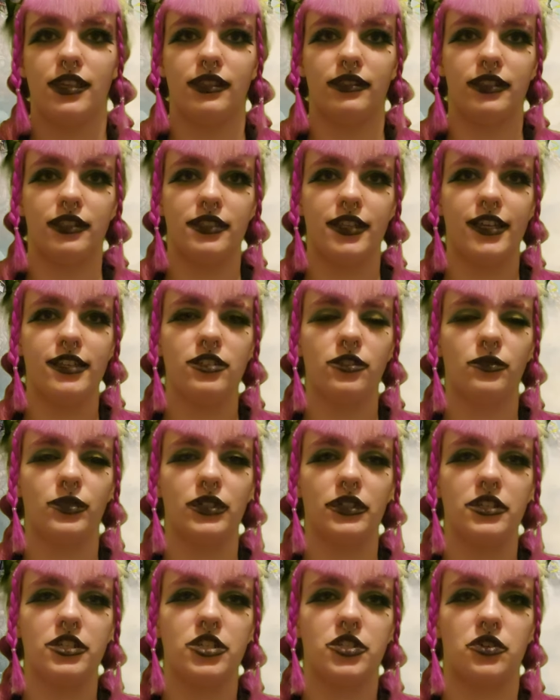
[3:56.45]
This has a
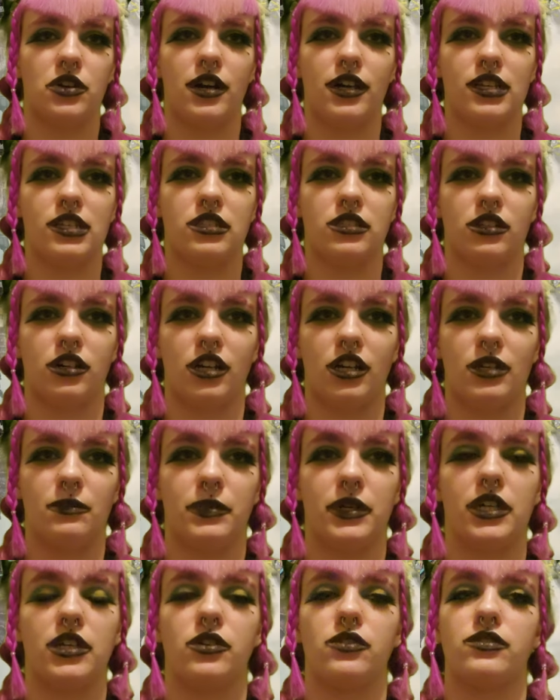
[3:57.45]
really strong start,
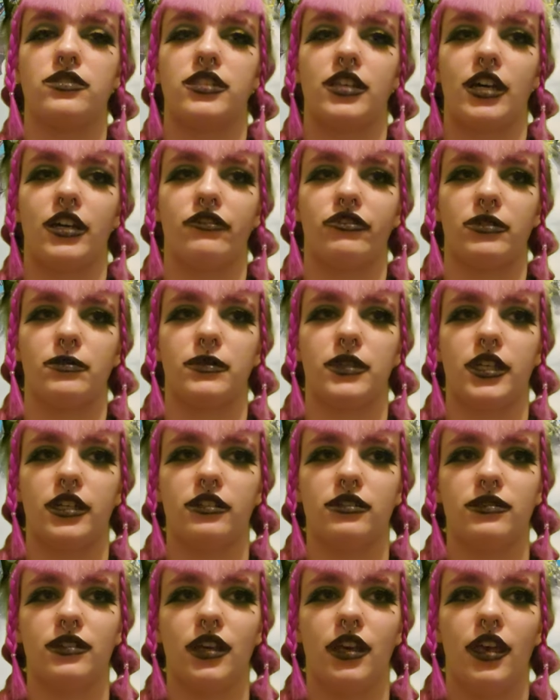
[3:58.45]
but goes down from
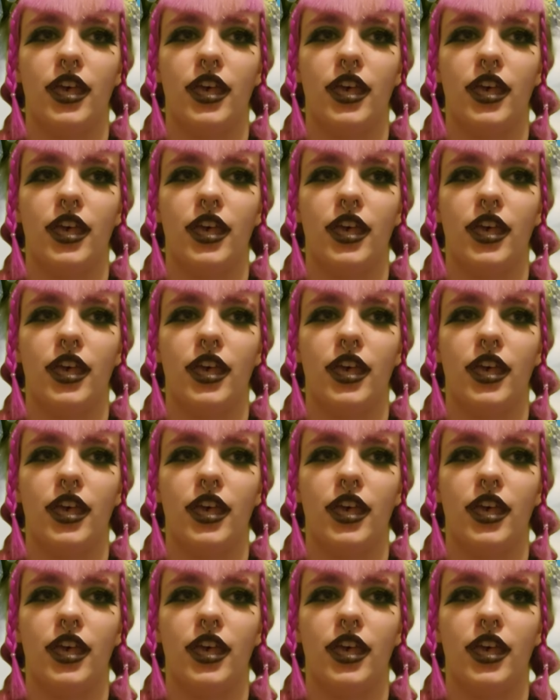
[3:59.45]
there.